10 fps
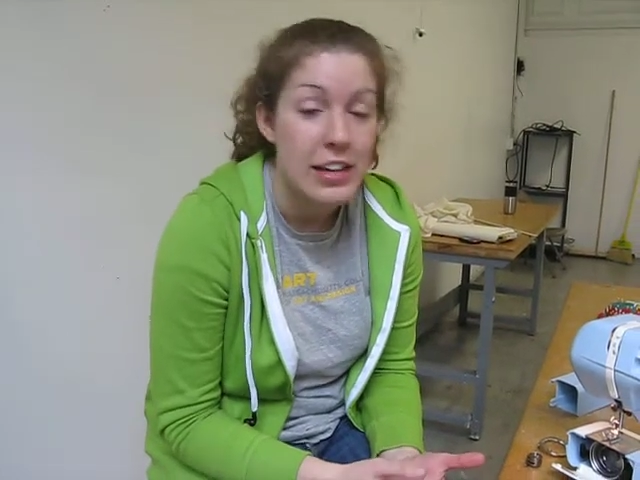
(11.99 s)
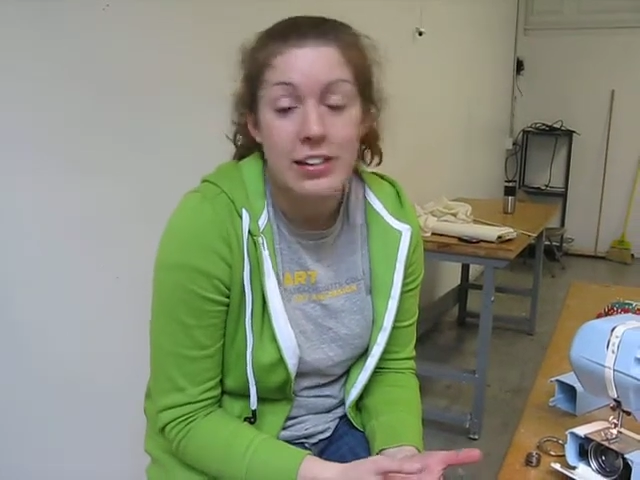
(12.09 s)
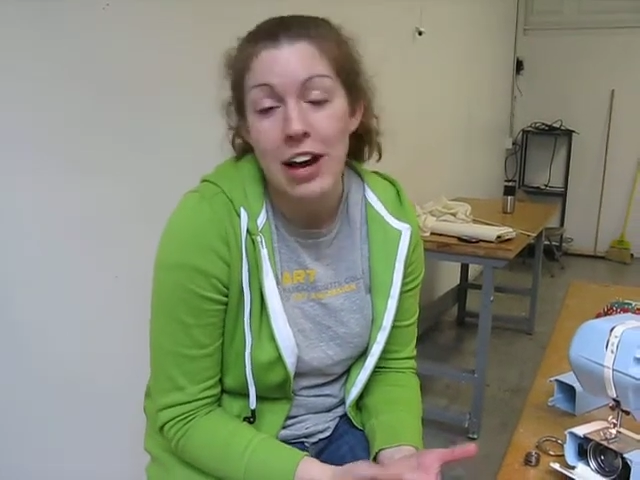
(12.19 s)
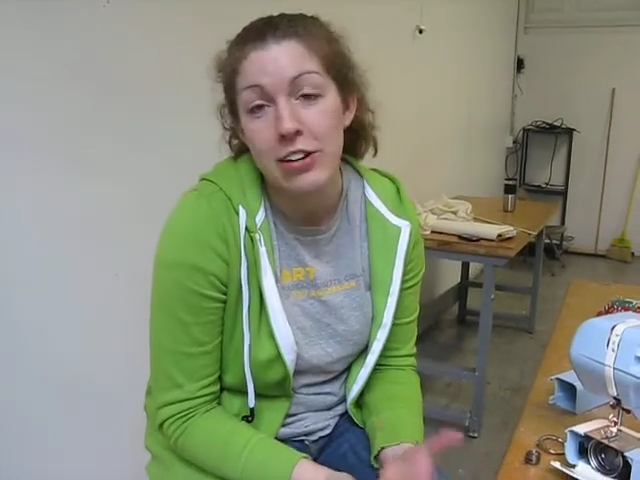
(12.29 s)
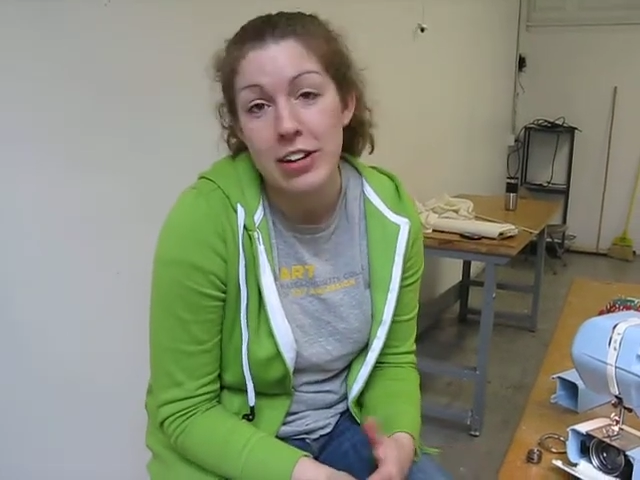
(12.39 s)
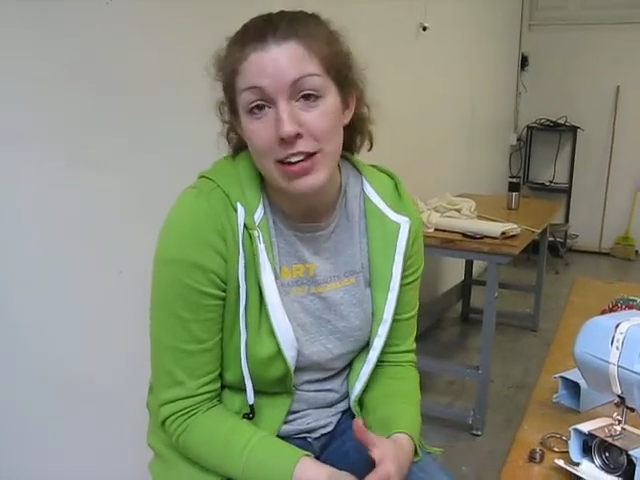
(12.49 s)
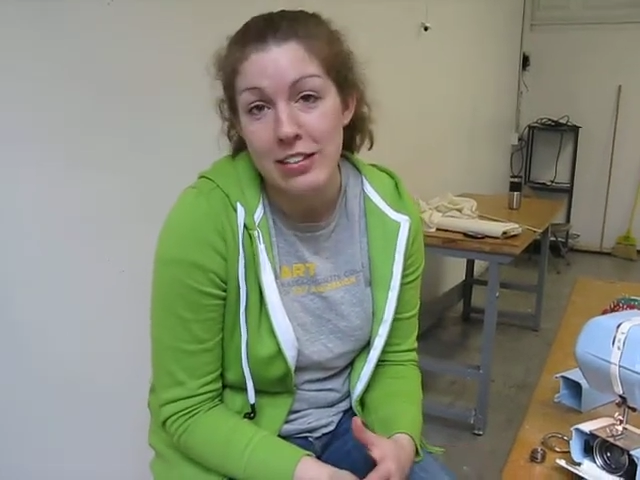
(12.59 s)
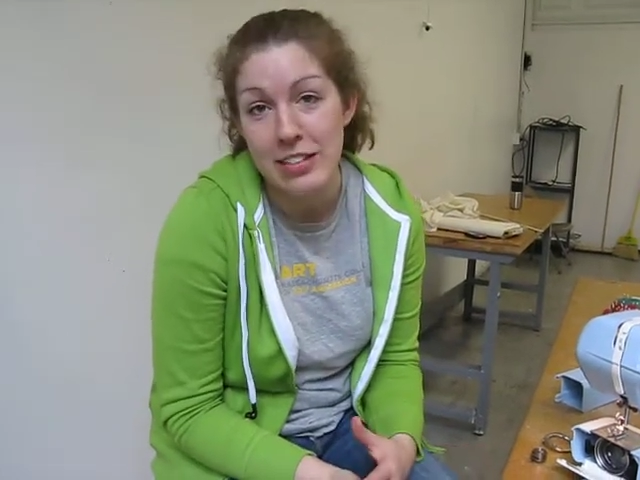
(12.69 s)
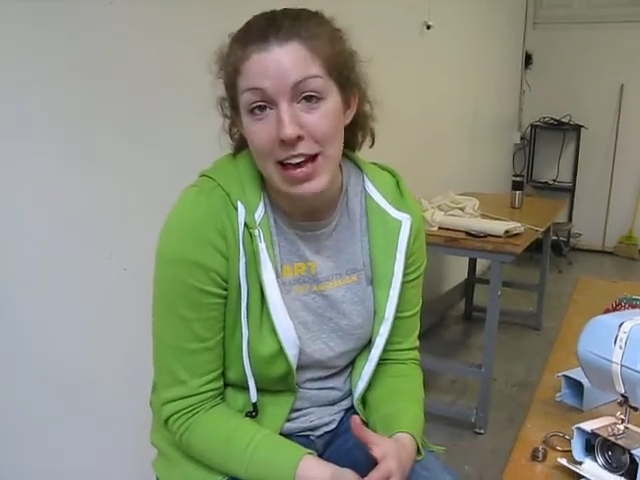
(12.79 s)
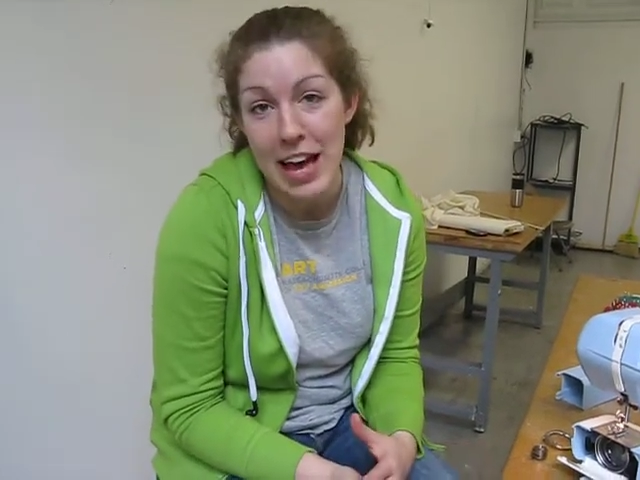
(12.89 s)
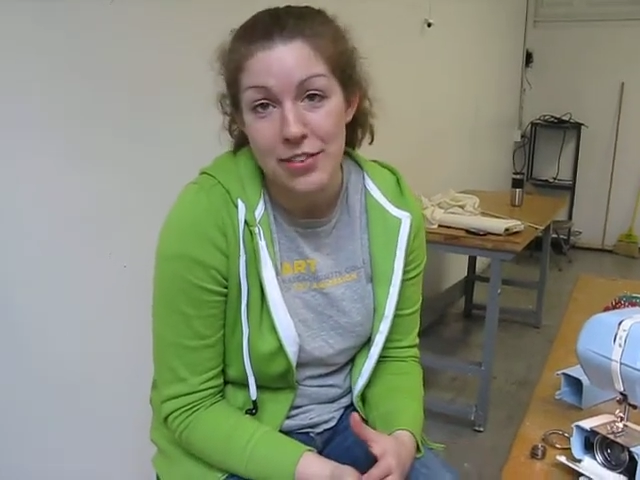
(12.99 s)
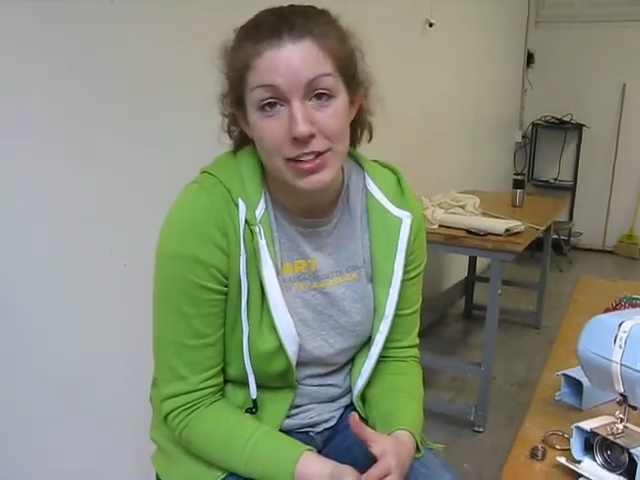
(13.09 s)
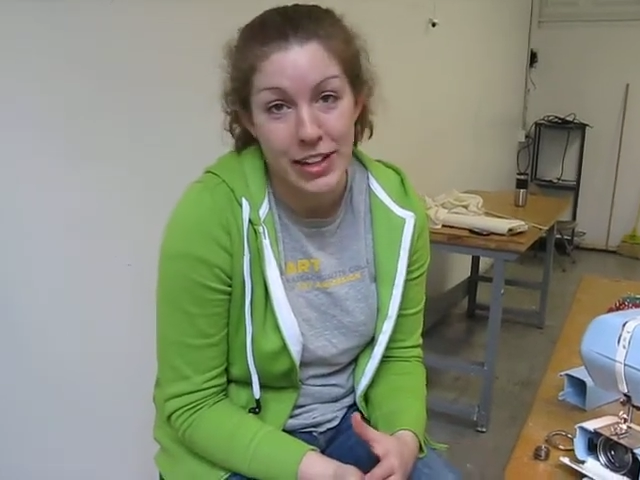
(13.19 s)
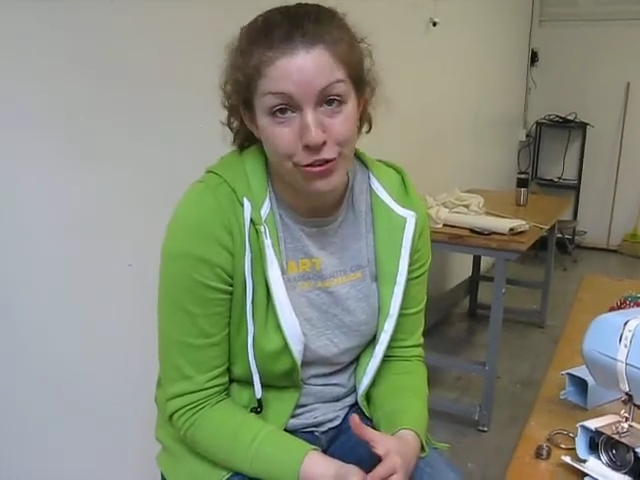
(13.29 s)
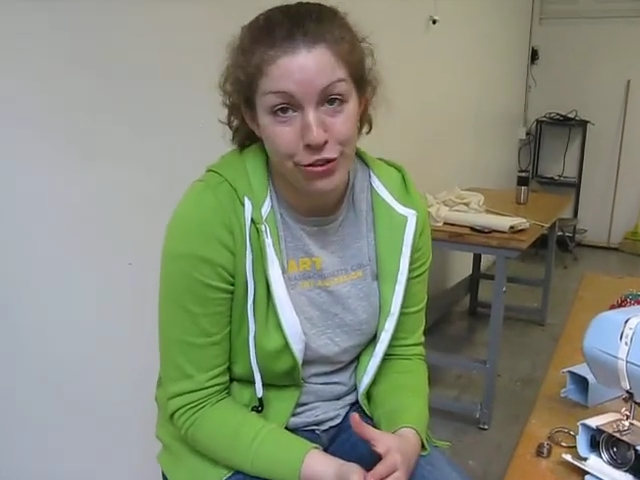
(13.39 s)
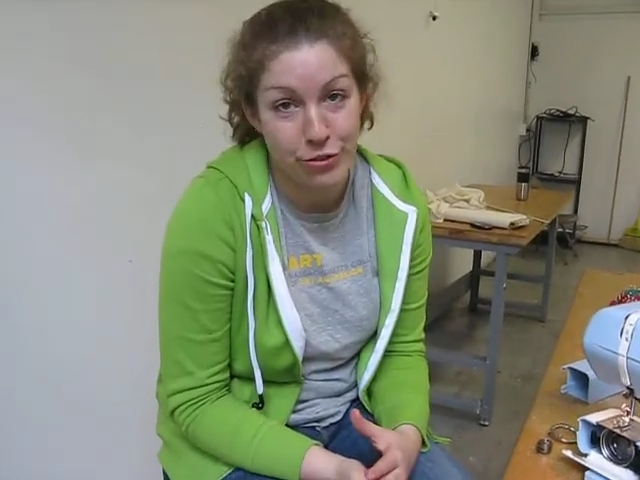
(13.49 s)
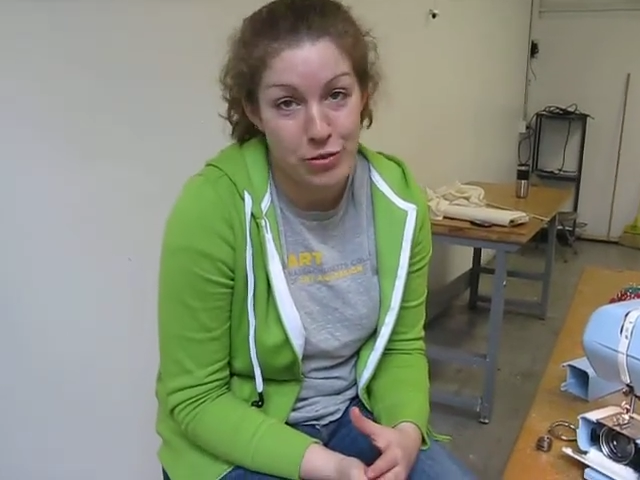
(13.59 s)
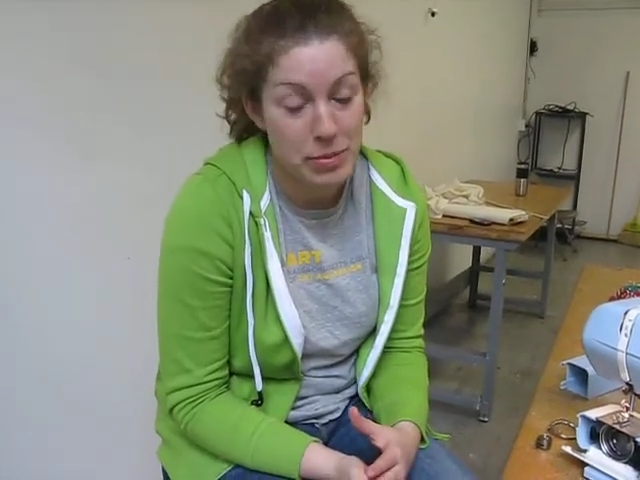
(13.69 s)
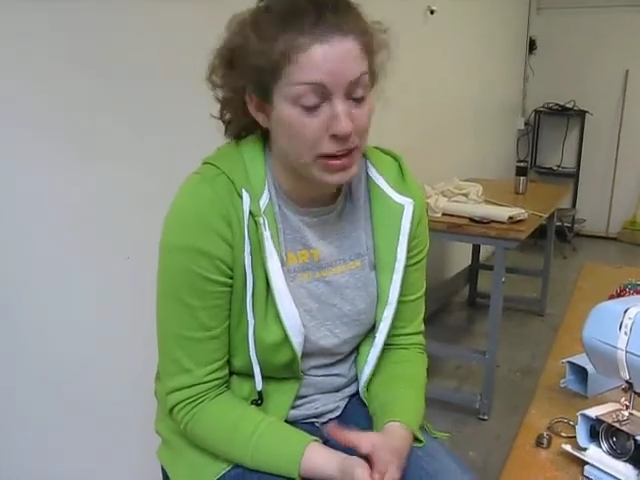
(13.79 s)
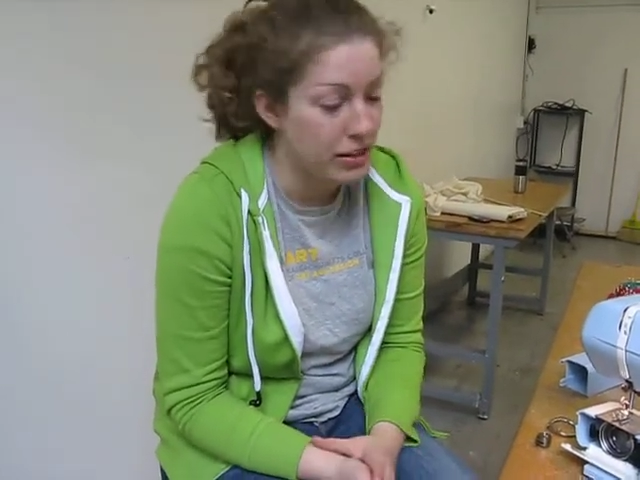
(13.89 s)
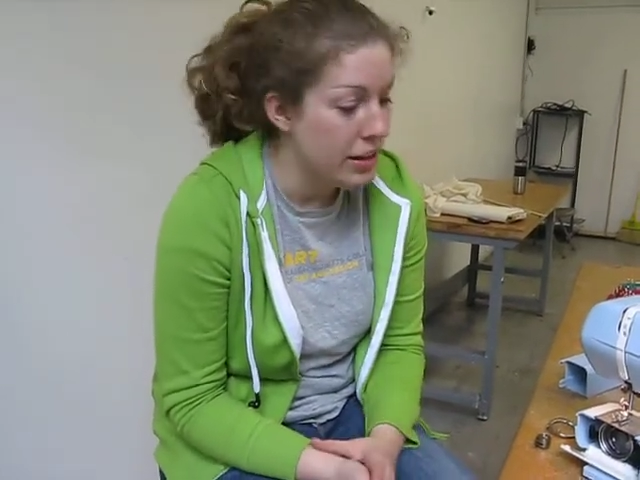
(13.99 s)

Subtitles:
Nowadays, they have an electric foot pedal.